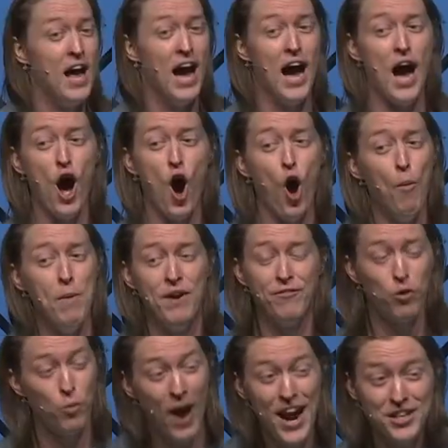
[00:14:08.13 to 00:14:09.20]
uh, hoping
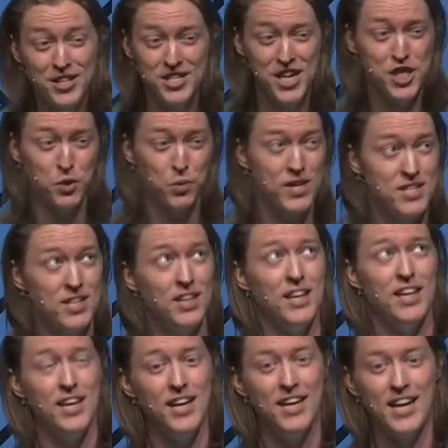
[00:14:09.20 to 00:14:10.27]
for righteousness
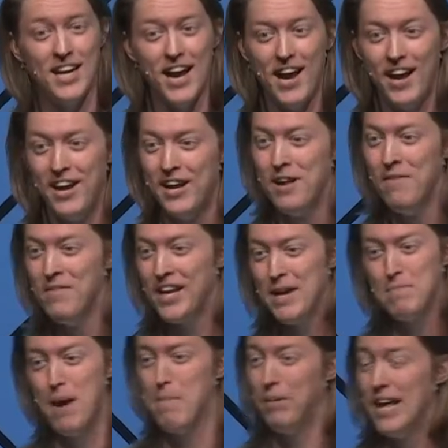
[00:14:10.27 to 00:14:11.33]
recently. Can I get
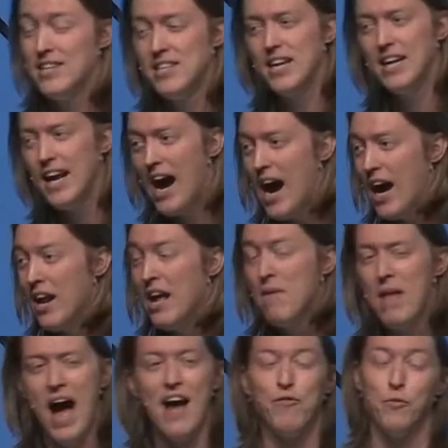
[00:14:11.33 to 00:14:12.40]
my blessing? God,
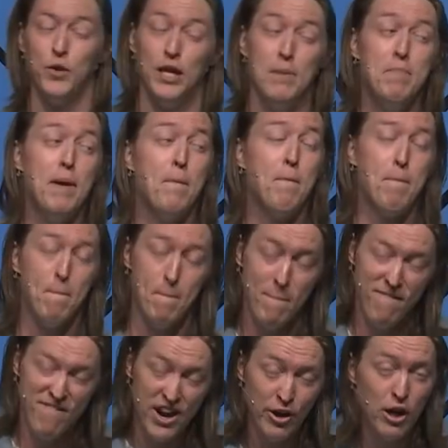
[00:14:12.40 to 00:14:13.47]
I've really been
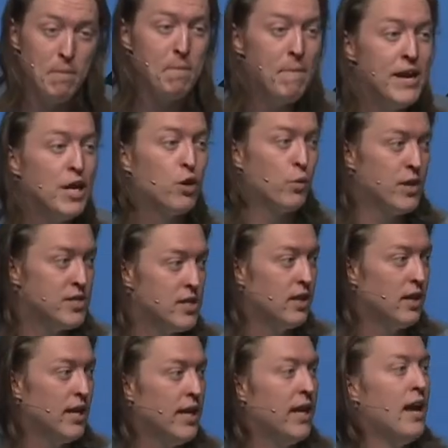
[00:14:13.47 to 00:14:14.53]
very meek
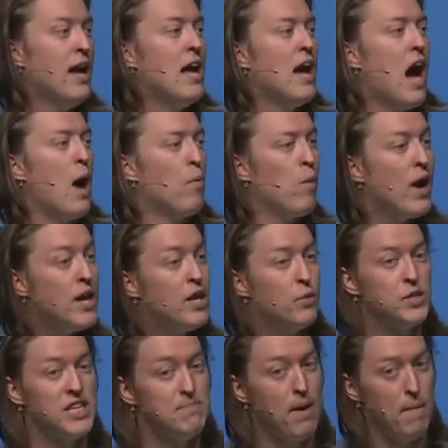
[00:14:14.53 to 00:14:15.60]
recently. I'm ready to
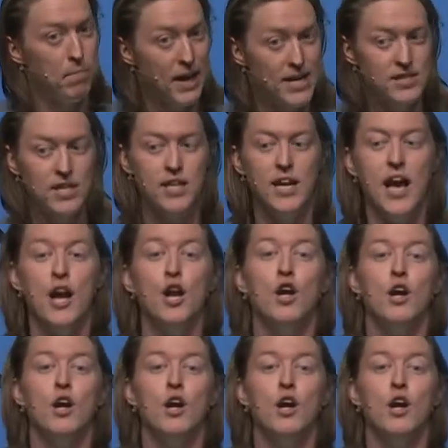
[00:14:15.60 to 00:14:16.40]
receive my blessing yet.